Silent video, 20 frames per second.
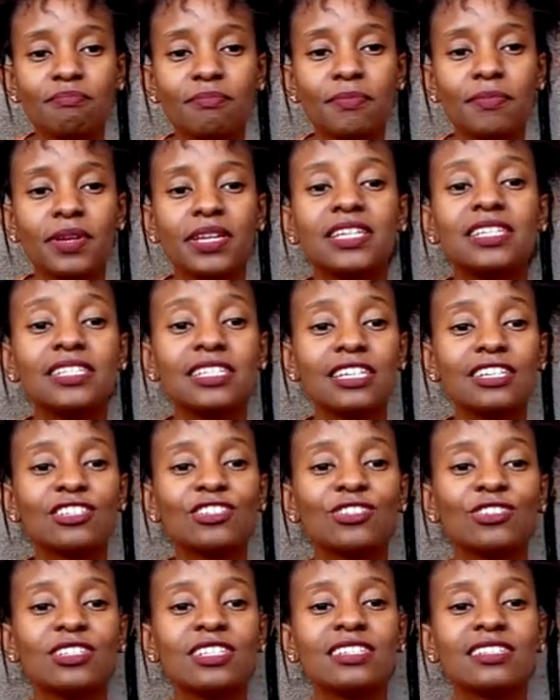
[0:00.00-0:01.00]

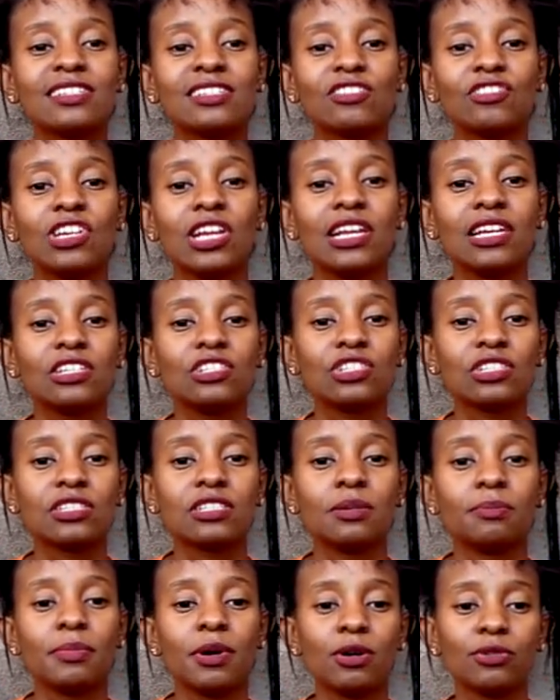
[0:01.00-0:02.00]
meditation isn't really
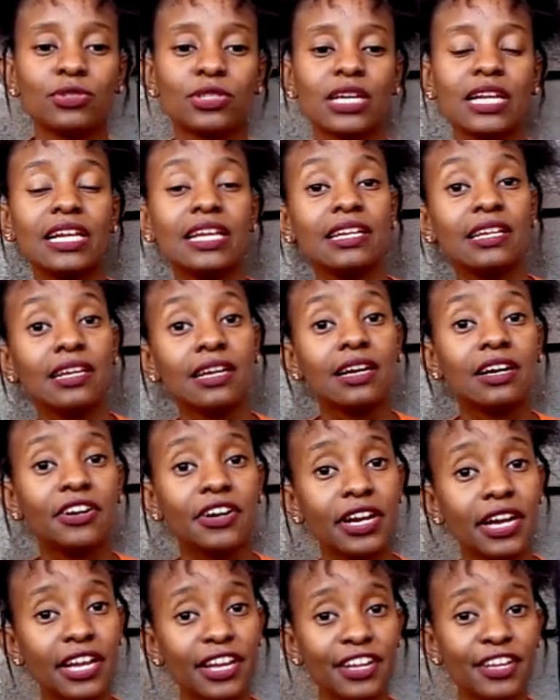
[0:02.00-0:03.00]
just about
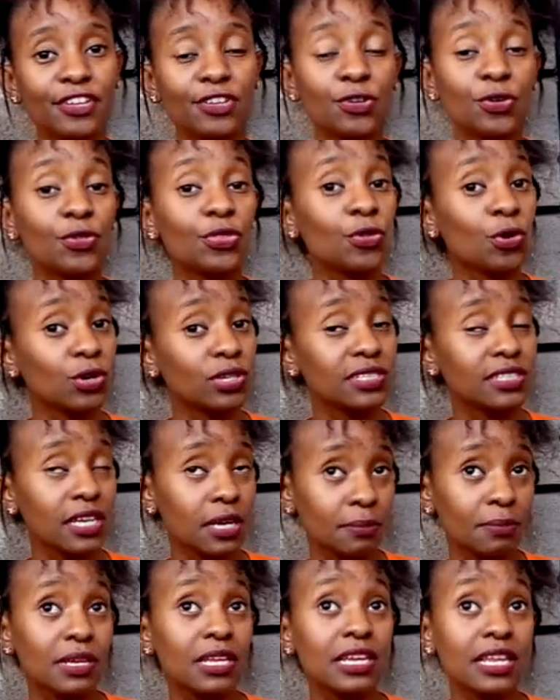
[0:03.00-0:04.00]
clearing your thoughts. I
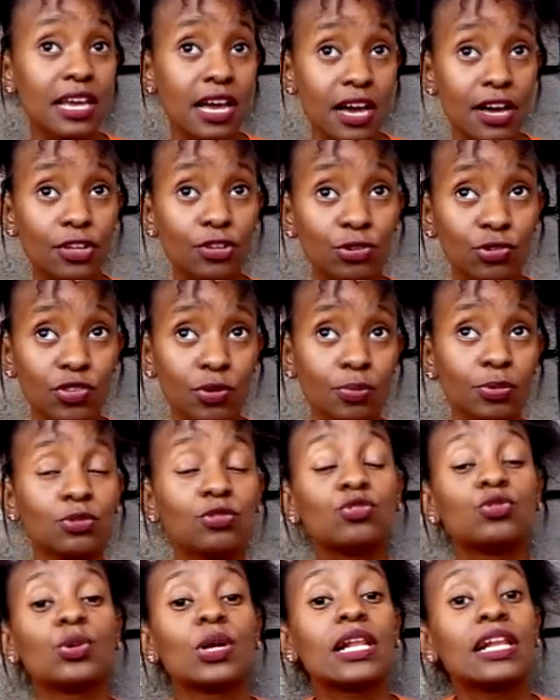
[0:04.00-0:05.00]
mean, yeah, you're supposed
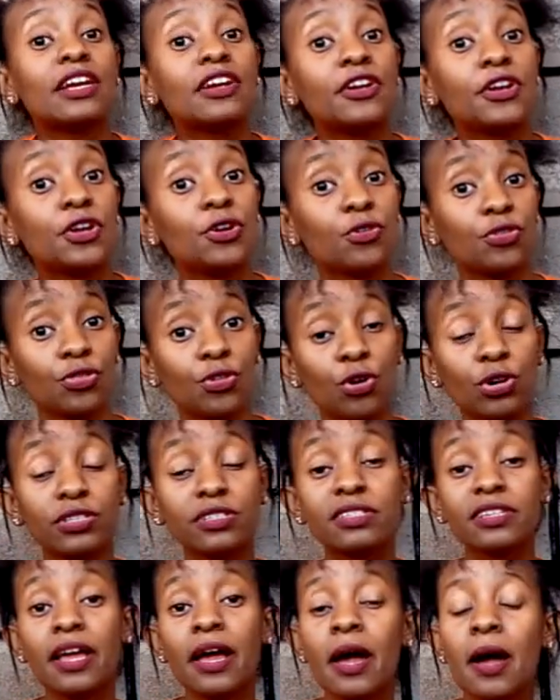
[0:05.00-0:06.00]
to clear your
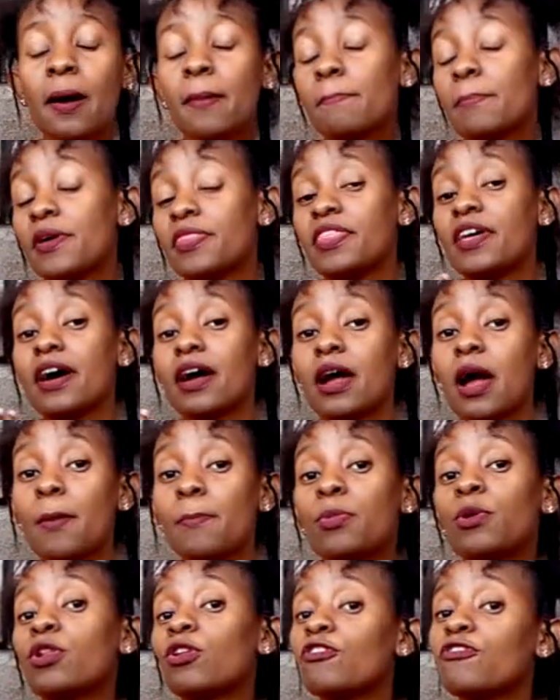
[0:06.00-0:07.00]
thoughts, but there are a
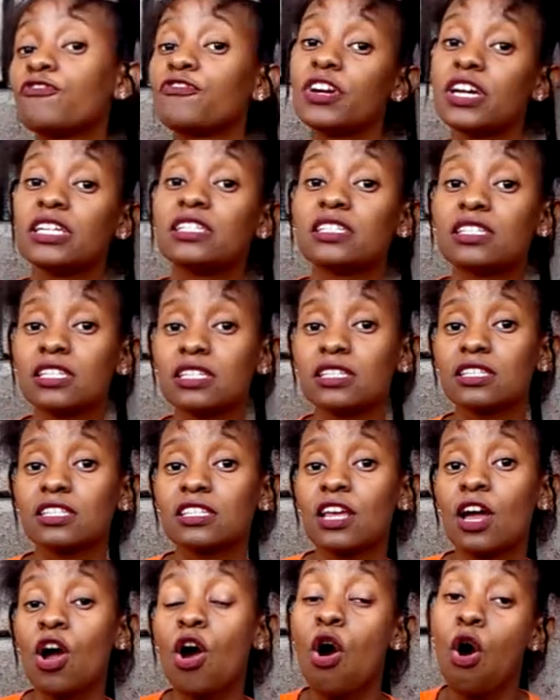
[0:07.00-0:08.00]
couple of phases
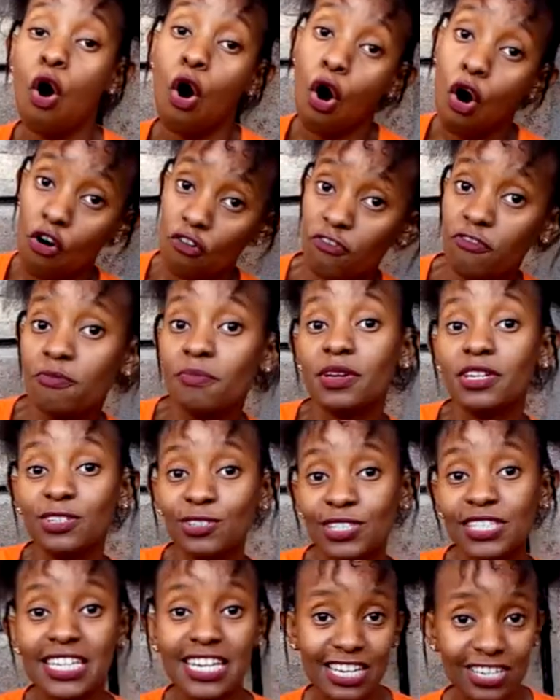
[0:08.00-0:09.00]
of
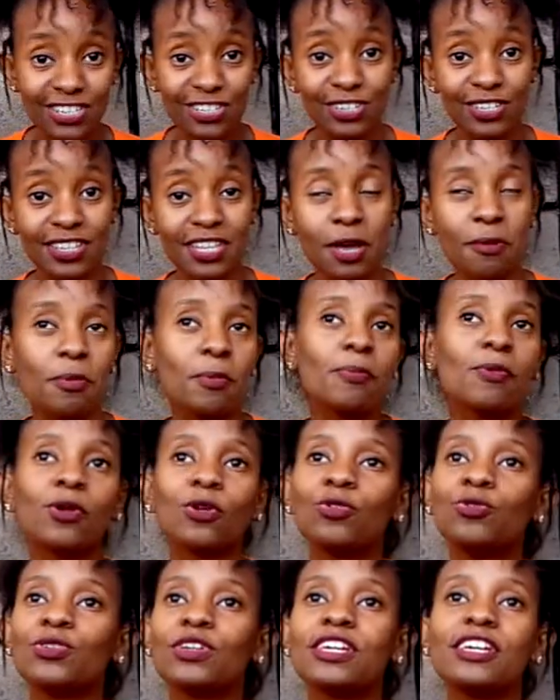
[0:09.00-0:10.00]
meditation. There are people
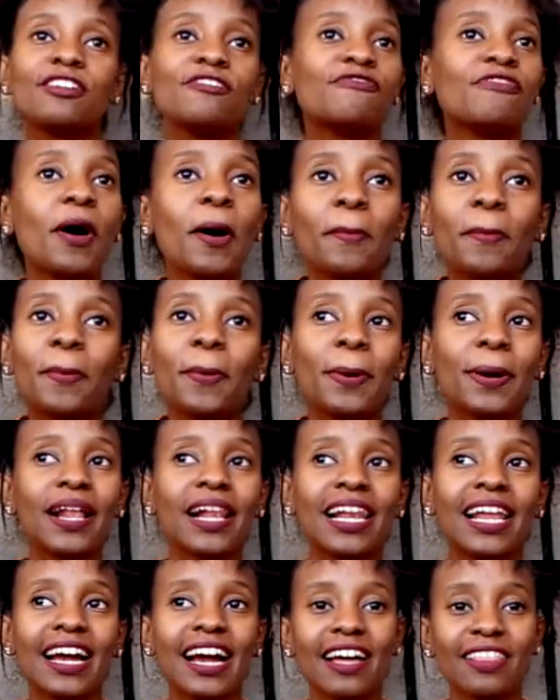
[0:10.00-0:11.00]
who give up
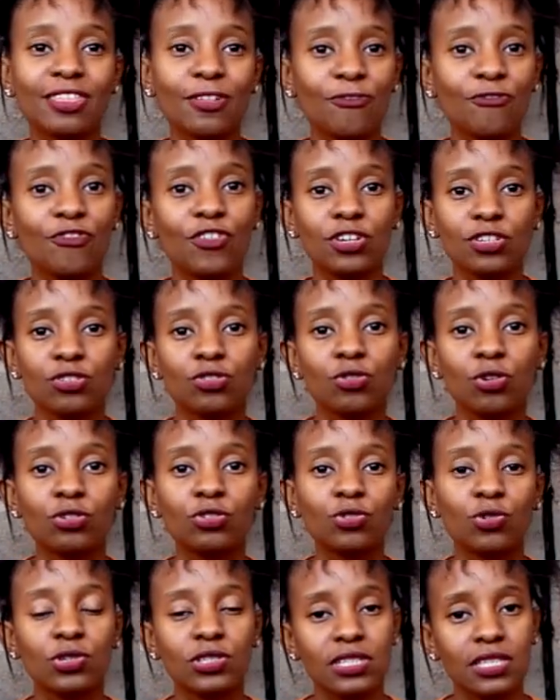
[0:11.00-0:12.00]
like at the first thought
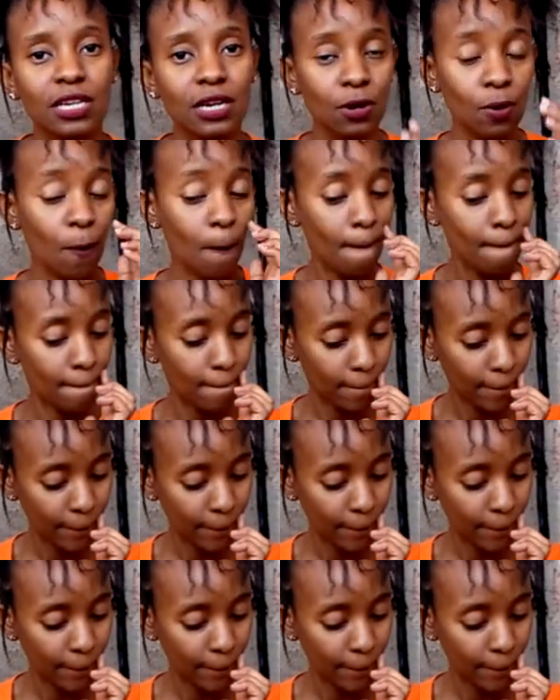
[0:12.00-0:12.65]
because they know